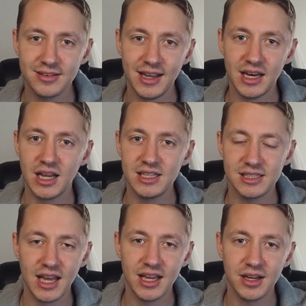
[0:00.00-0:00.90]
in
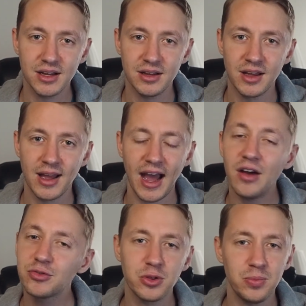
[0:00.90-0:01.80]
Isaiah,
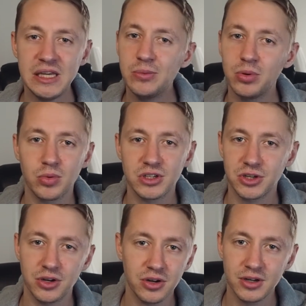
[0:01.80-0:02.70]
after the people
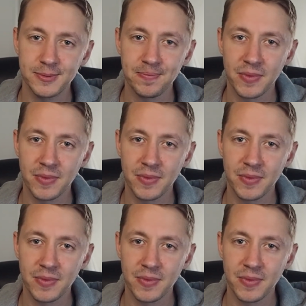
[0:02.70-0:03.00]
return,